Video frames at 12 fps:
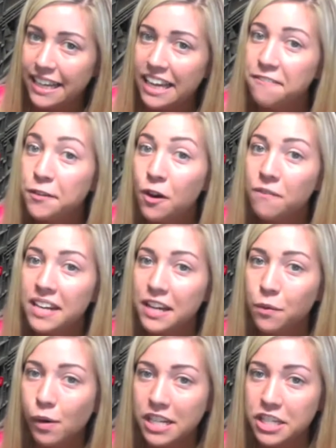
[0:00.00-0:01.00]
If you have any
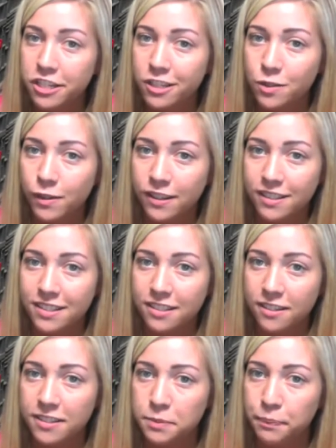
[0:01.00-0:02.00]
questions or
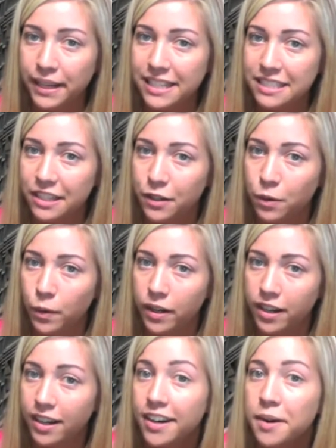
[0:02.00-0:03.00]
concerns placing your
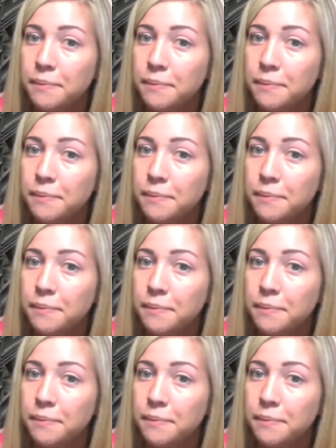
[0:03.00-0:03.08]
order,